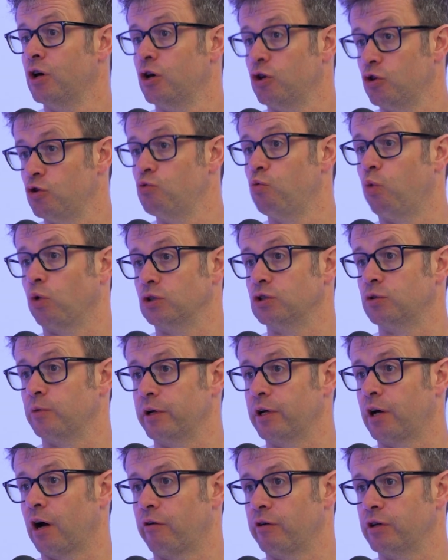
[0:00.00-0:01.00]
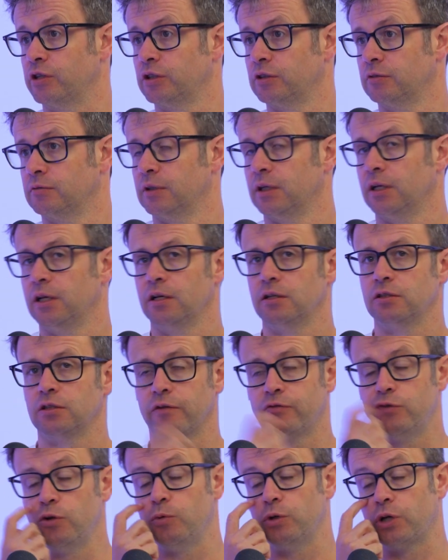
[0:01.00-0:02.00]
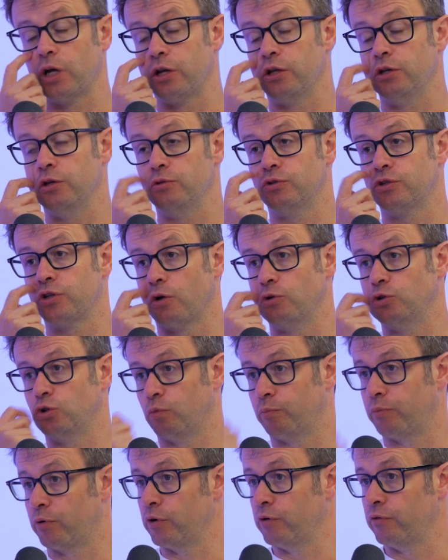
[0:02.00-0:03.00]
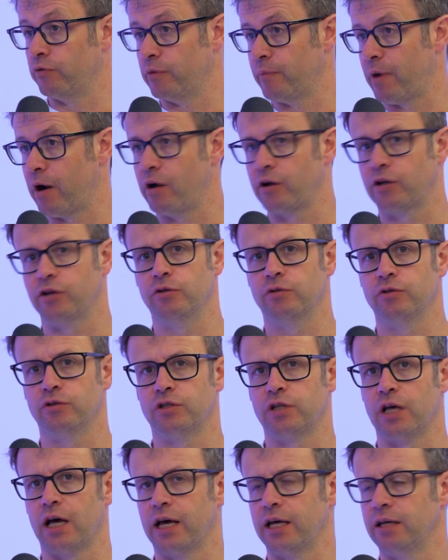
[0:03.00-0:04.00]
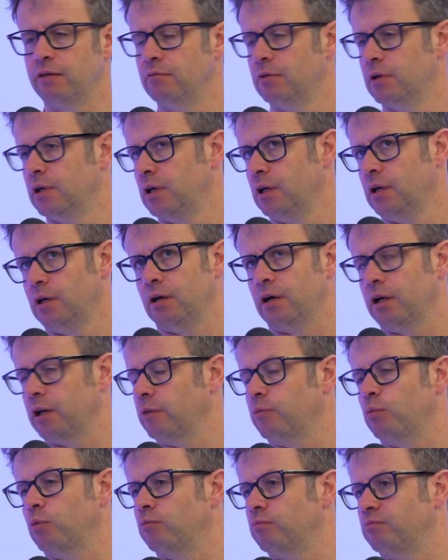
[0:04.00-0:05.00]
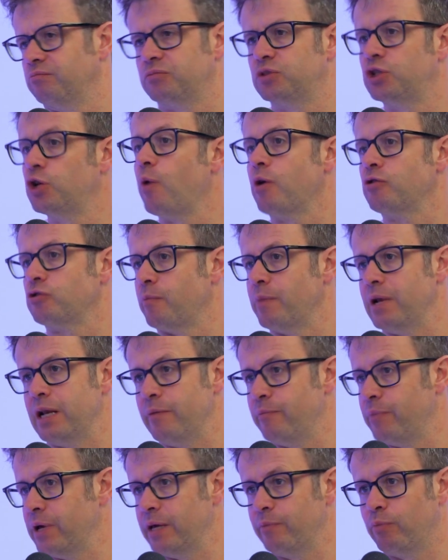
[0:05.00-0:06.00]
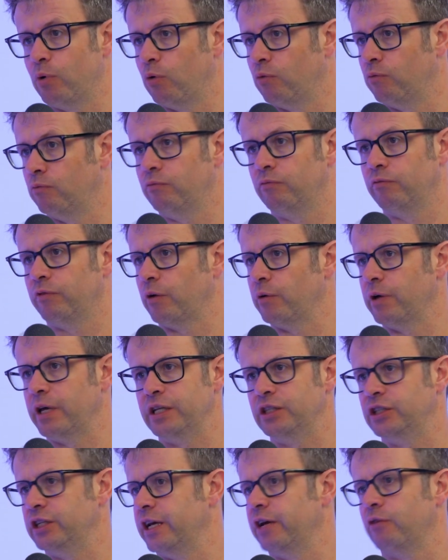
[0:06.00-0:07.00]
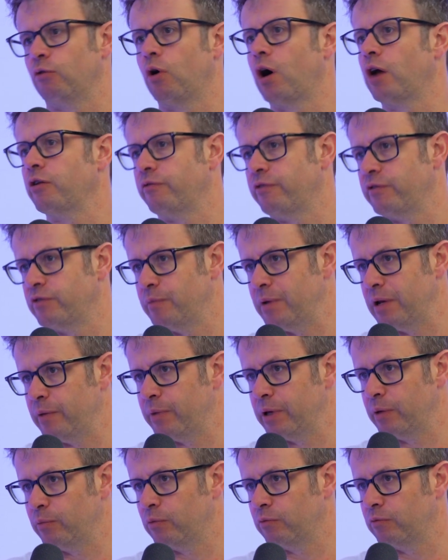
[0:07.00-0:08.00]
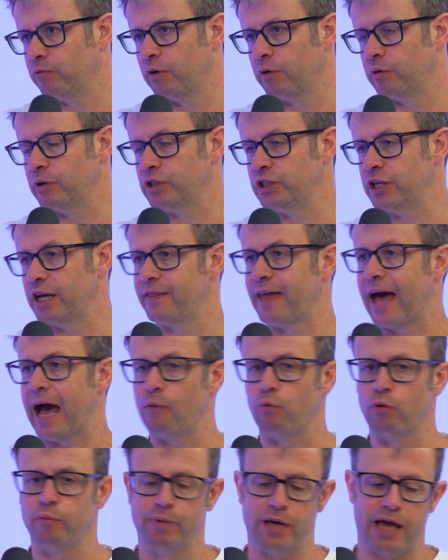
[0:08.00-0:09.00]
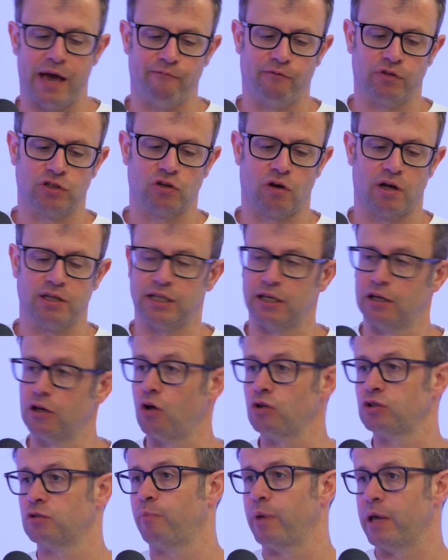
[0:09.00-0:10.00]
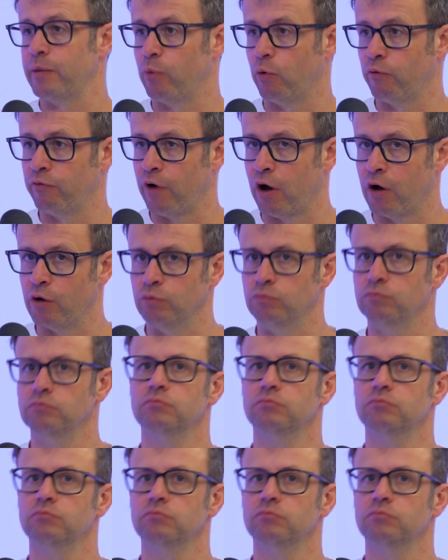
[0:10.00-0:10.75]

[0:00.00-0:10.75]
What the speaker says: you want to encourage. So if you were going to use social proof in America, you could say, I don't know, 200 million people vote each year or 150 million people vote each year. That would be emphasizing lots of people vote.